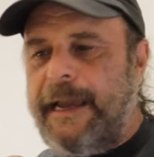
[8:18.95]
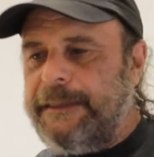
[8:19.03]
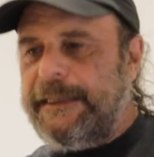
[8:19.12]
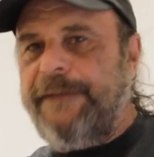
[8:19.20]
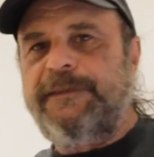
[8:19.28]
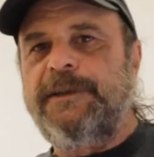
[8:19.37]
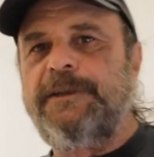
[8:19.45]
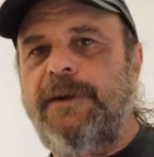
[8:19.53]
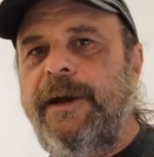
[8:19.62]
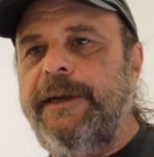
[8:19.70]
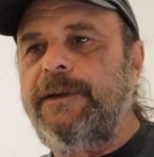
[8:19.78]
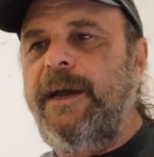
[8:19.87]
I left the
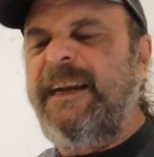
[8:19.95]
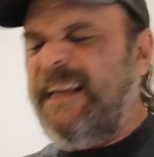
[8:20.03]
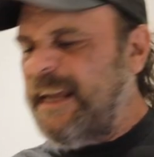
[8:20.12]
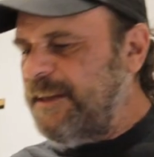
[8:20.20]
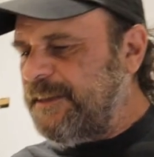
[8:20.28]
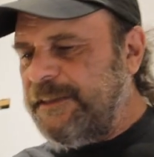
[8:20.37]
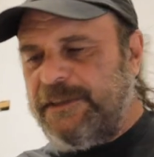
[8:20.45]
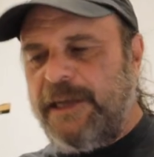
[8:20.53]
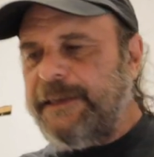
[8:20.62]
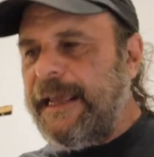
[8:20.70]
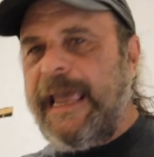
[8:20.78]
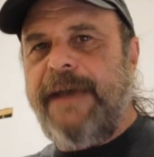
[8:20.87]
starting line, it
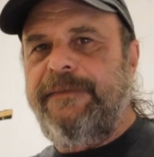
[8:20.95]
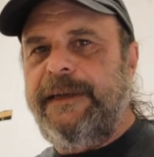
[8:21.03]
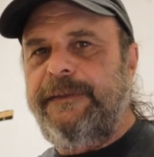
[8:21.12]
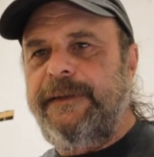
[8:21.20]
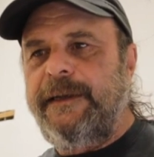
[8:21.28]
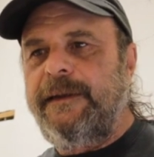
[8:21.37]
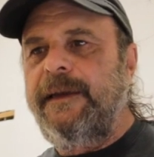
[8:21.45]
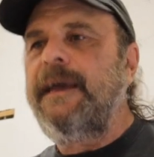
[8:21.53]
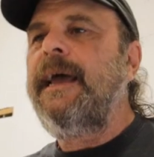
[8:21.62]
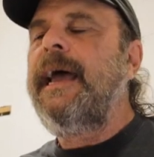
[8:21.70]
didn't have anything.